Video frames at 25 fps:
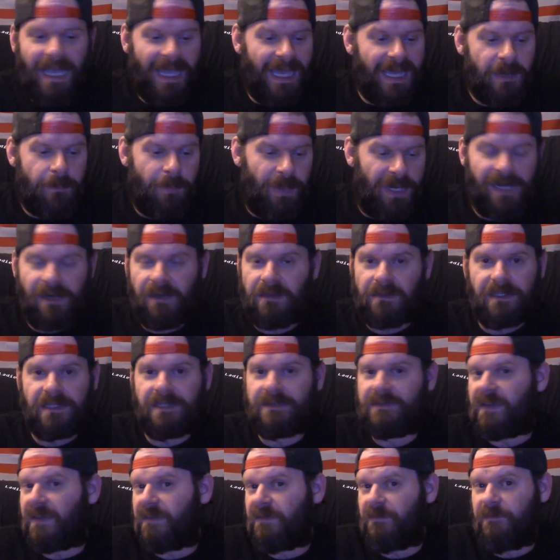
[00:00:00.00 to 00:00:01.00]
And apparently
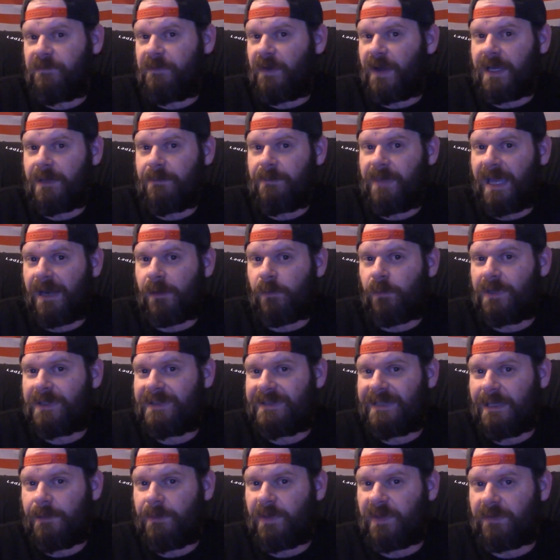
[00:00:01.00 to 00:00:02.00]
it doesn't fucking matter what
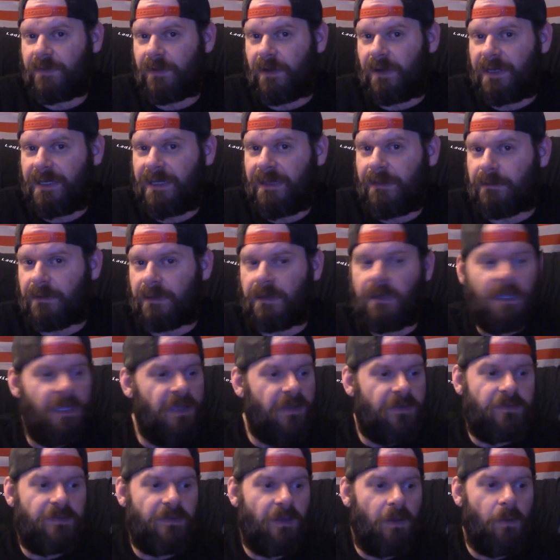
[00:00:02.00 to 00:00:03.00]
team he's on either.
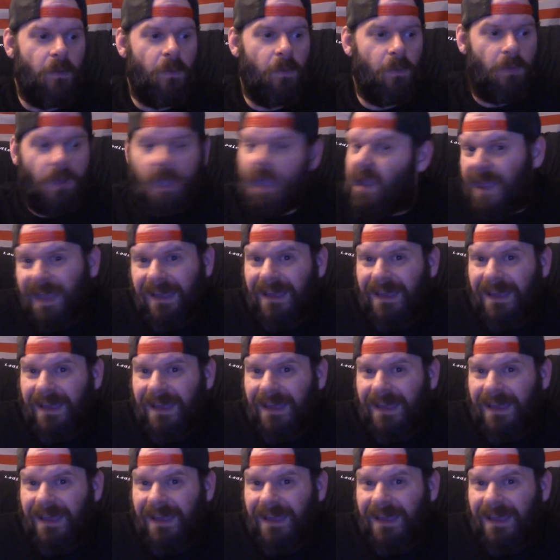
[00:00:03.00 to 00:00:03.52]
So